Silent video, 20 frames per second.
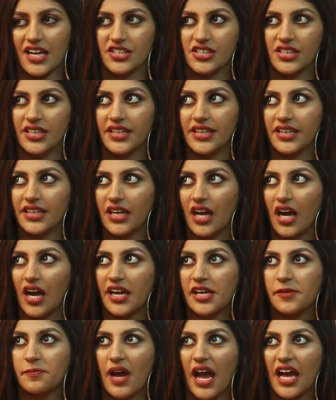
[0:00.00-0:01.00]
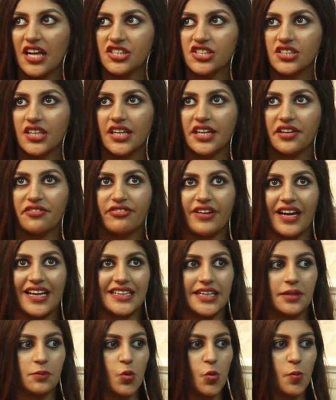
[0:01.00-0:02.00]
actually imaginary
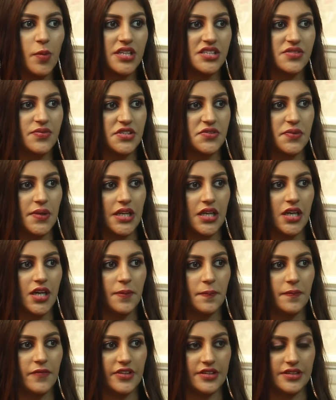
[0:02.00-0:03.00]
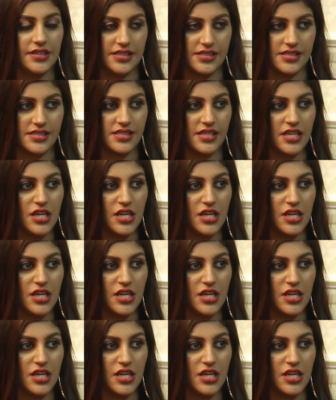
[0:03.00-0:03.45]
fighting moments which we learn with this.